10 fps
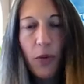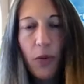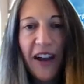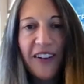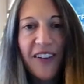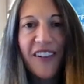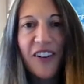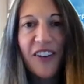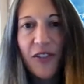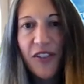co-practice
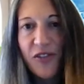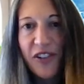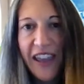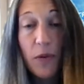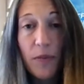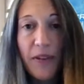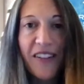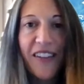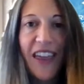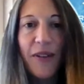leader of Citrin
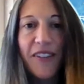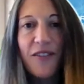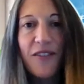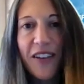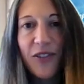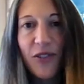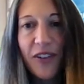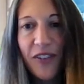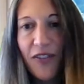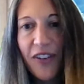Cooperman's Cannabis
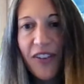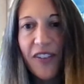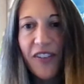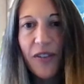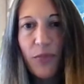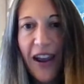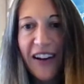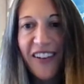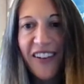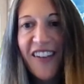Advisory Services
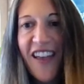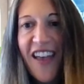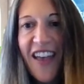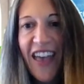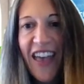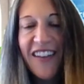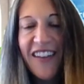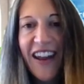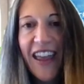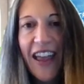practice.
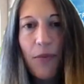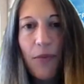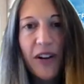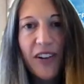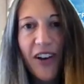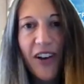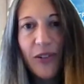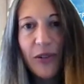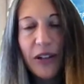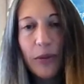And today I'm going to talk
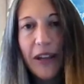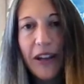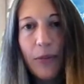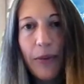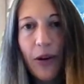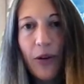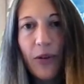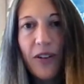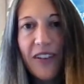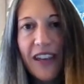to you a little bit
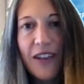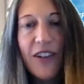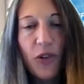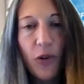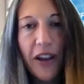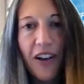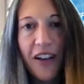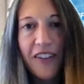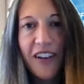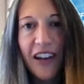about inventory
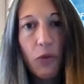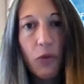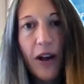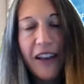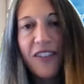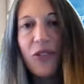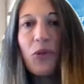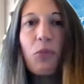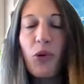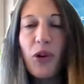costing and why it's
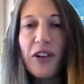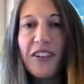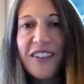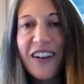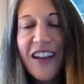so important.